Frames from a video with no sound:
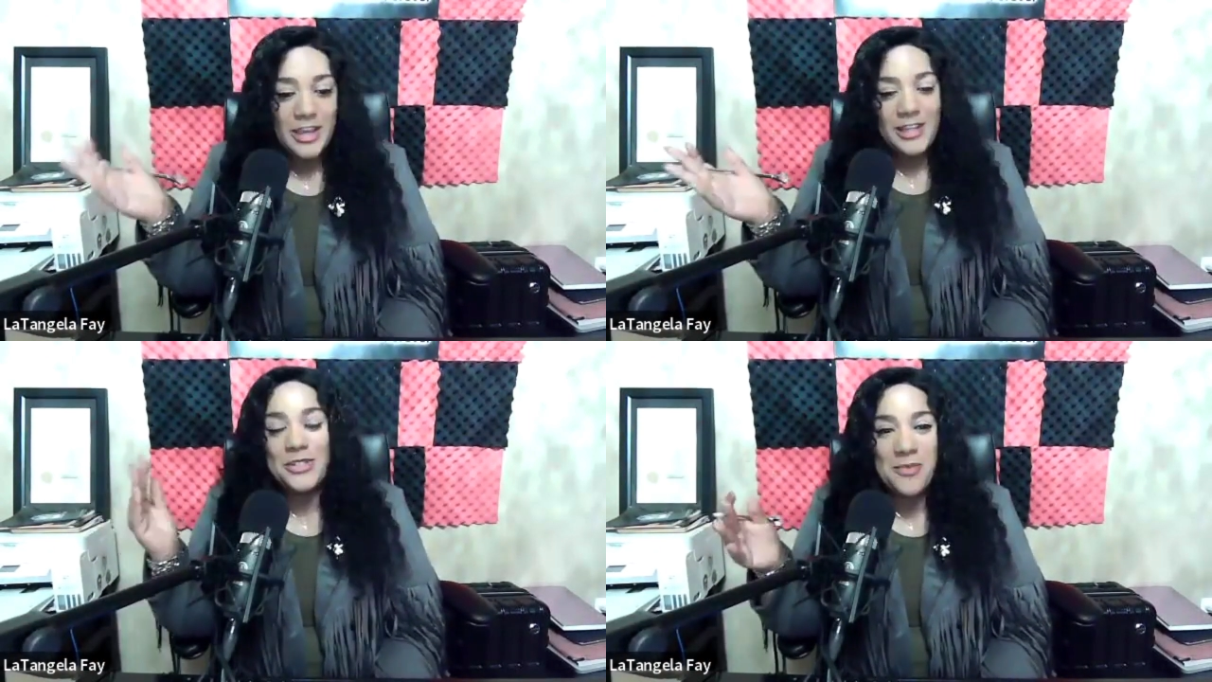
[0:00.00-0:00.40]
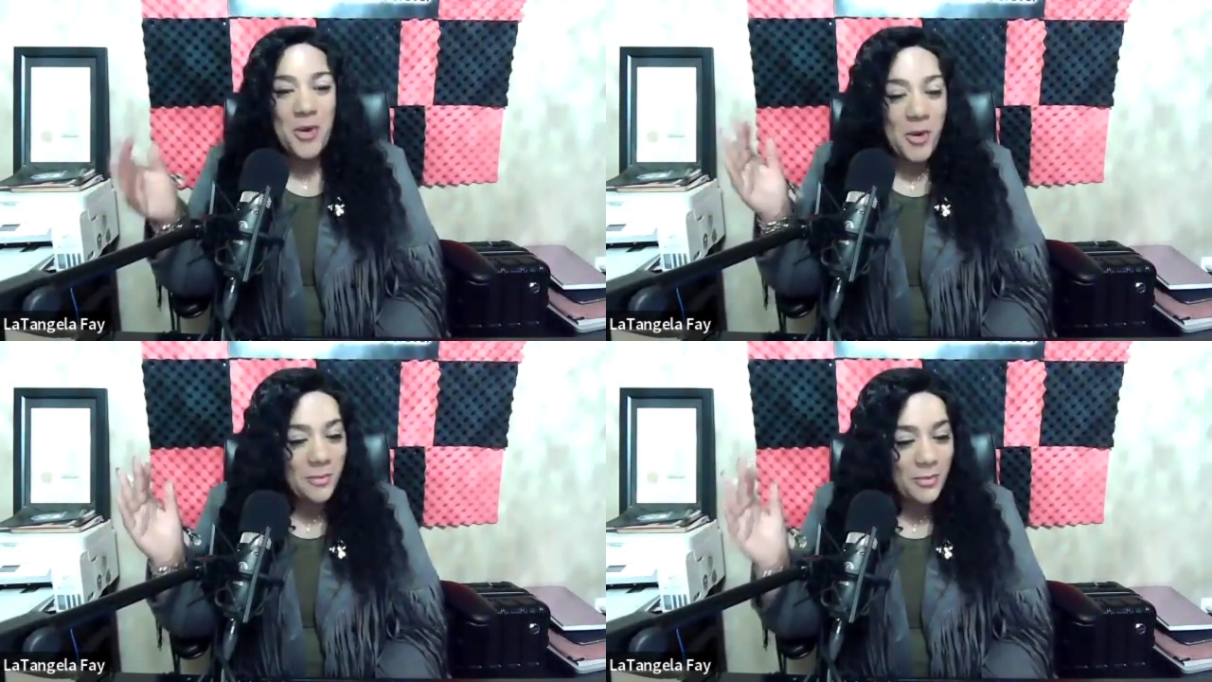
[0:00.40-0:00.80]
You know, we're
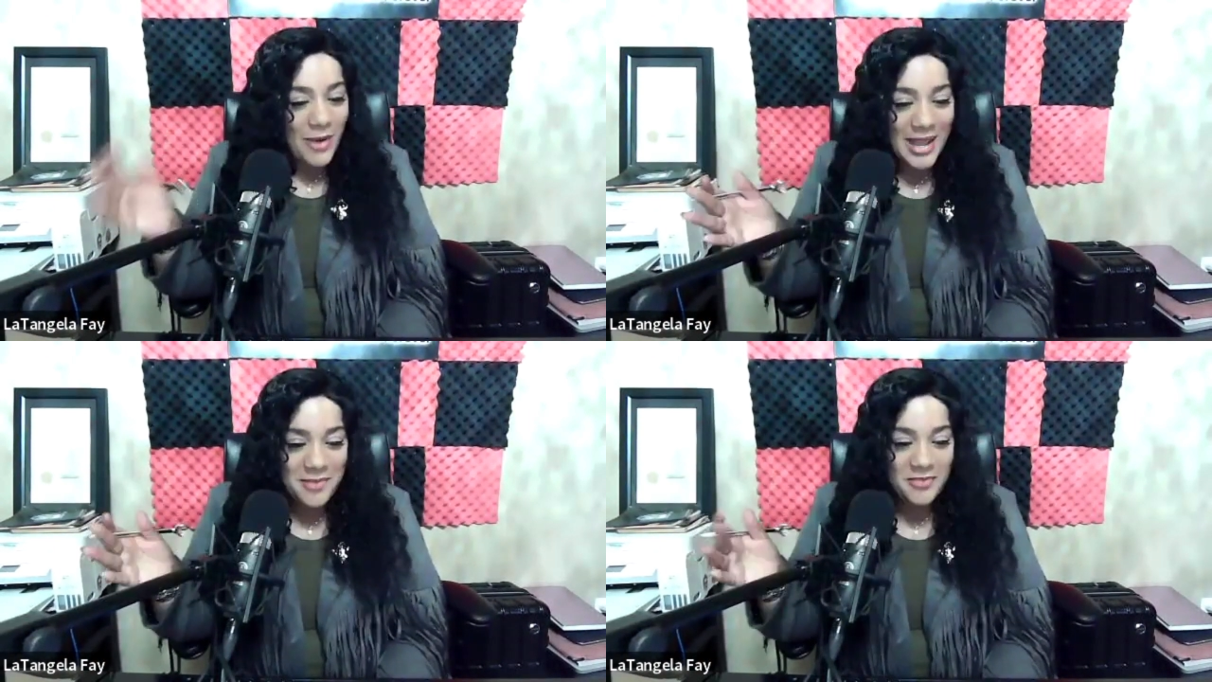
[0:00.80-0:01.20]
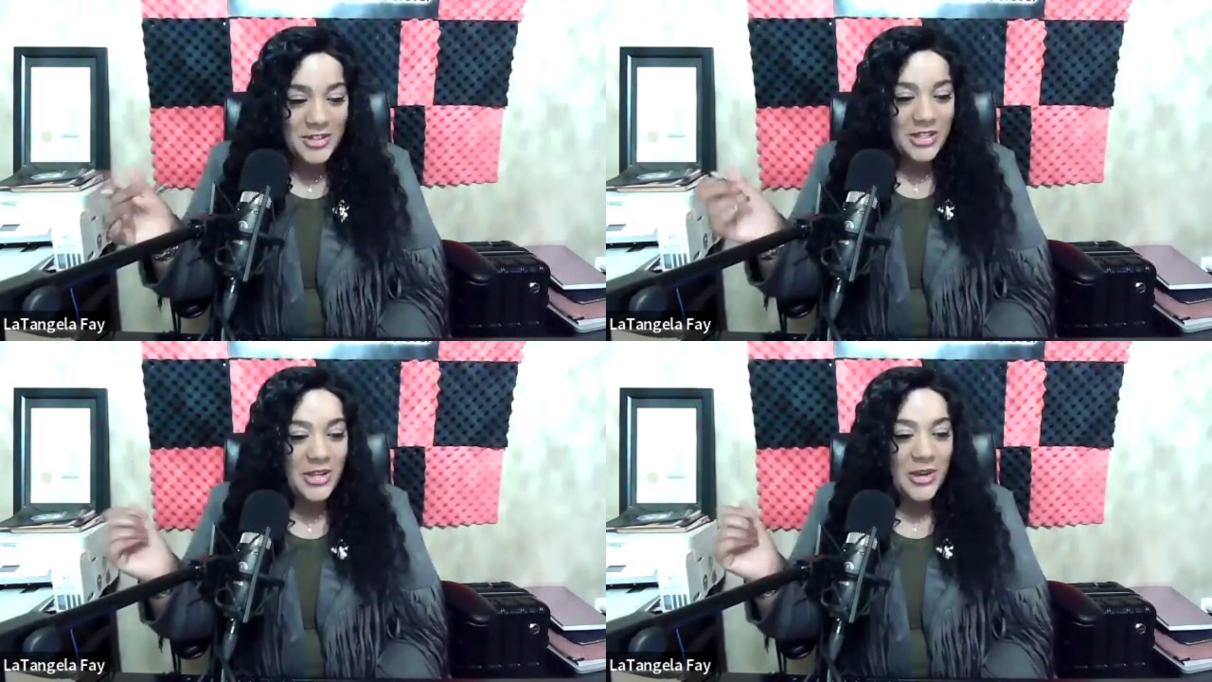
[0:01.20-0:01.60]
streaming on
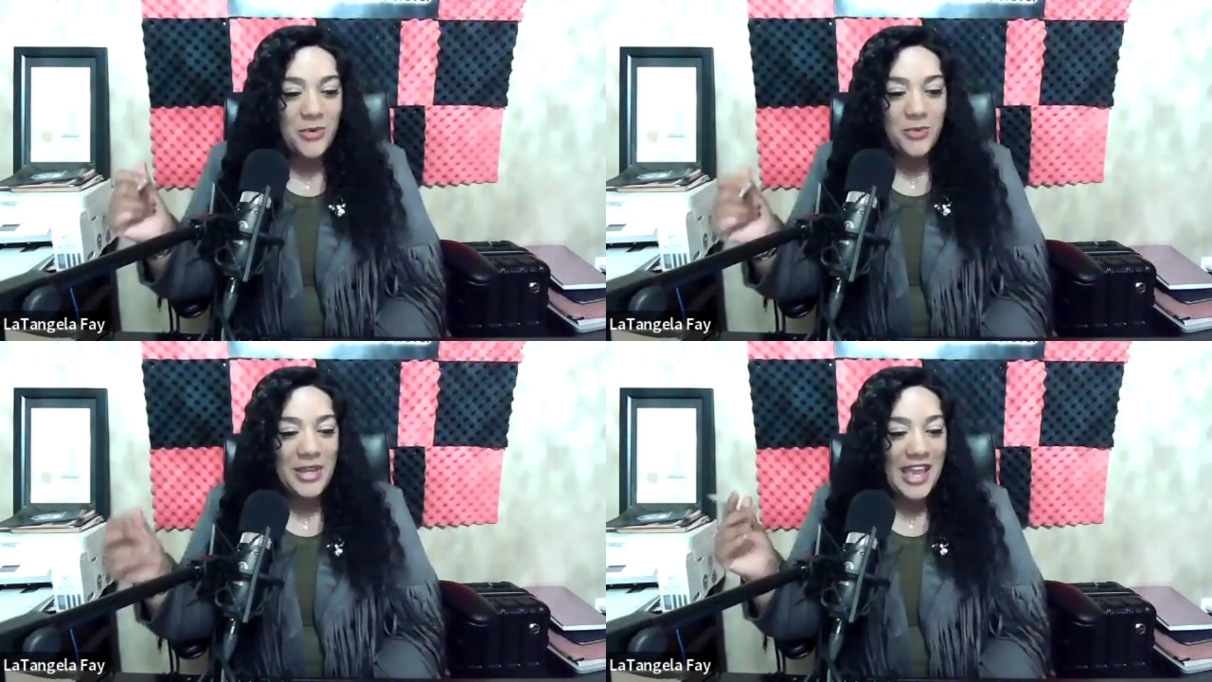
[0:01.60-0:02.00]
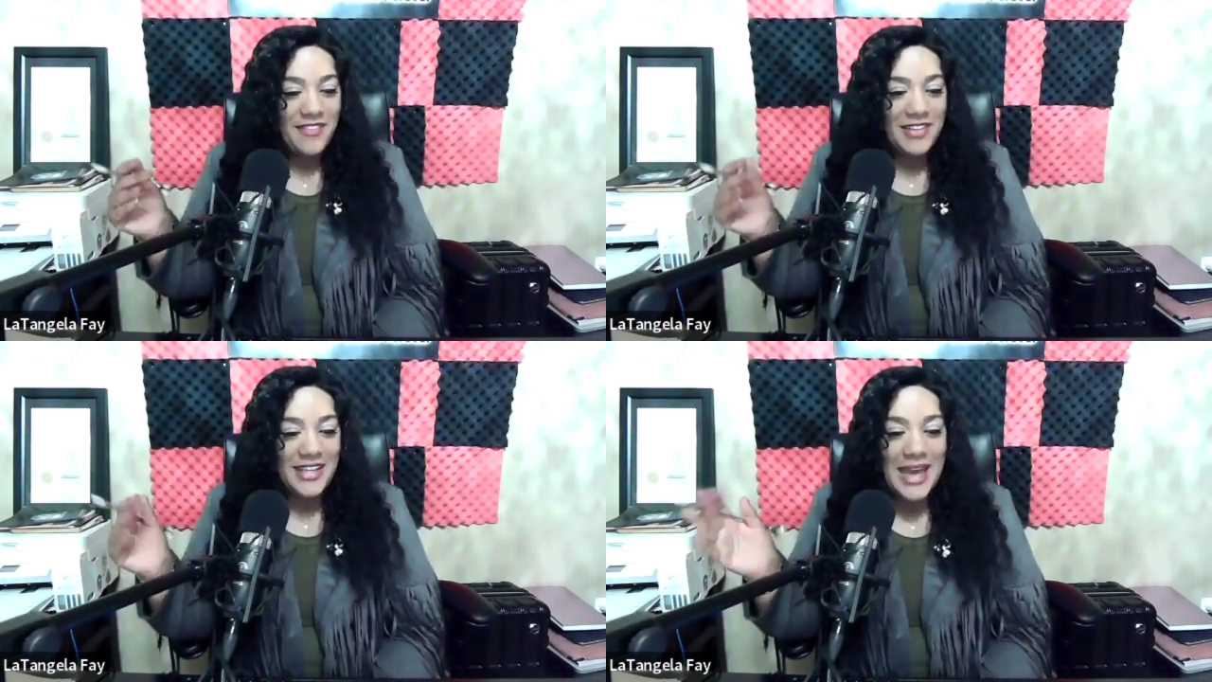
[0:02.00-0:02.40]
Prime Video.
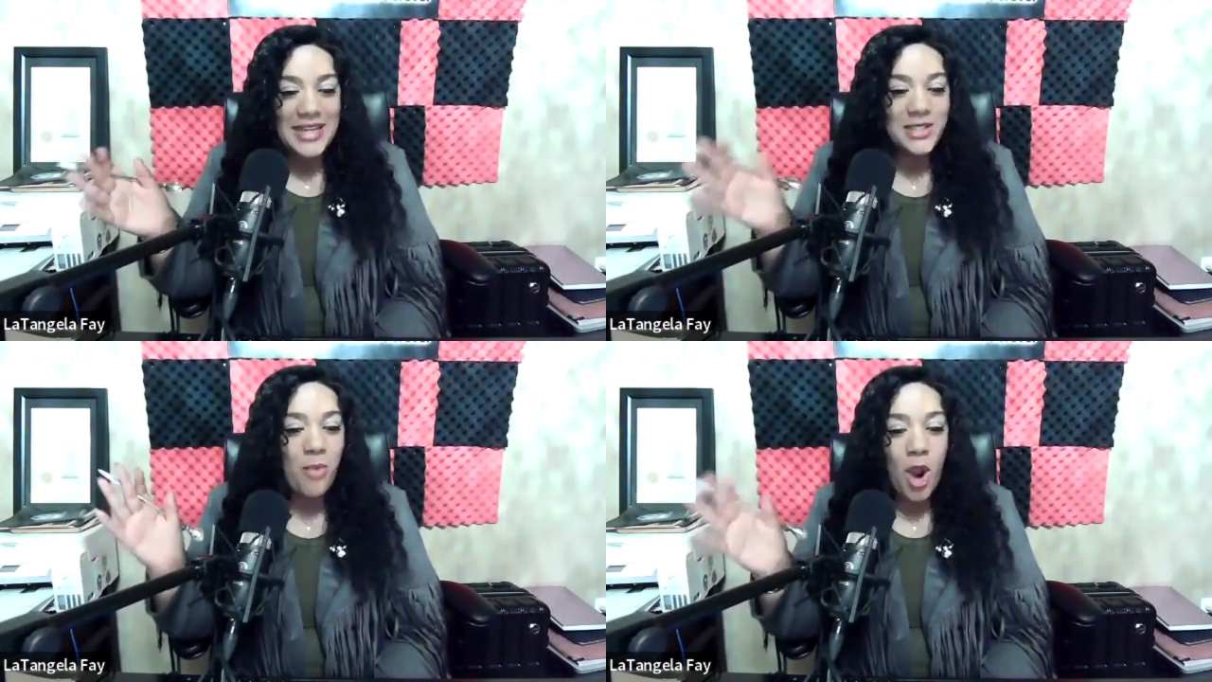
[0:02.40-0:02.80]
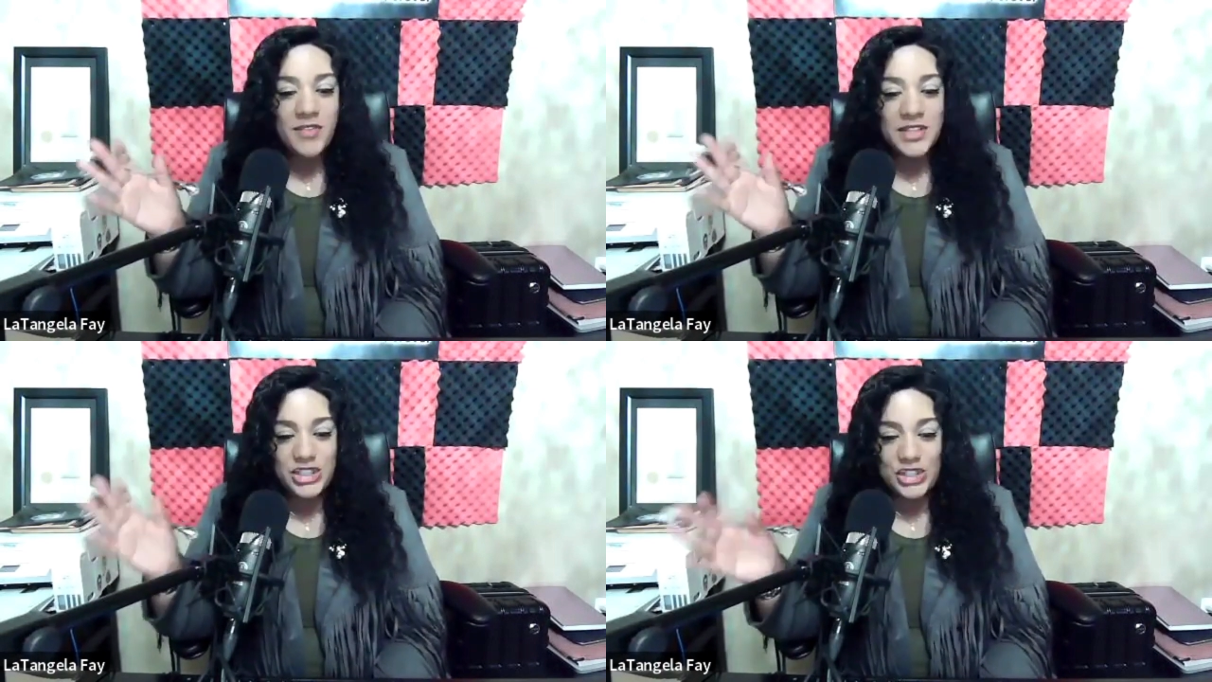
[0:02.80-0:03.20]
We have Giannis: The
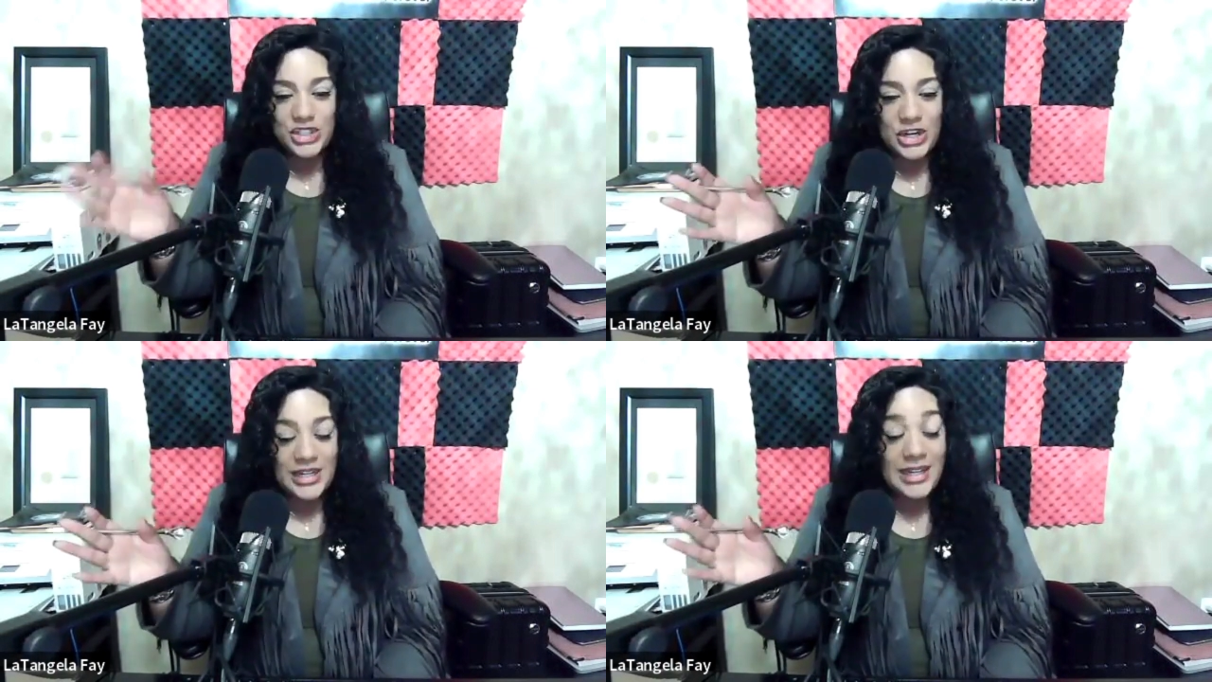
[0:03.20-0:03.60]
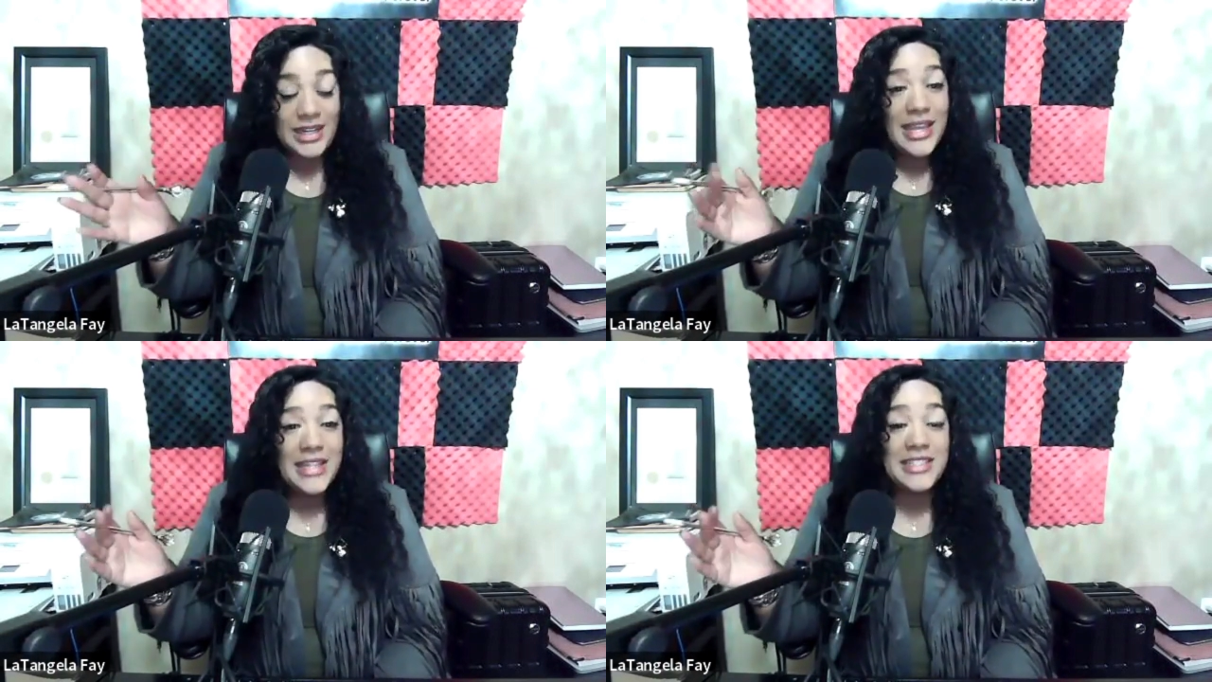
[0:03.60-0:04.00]
Marvelous Journey.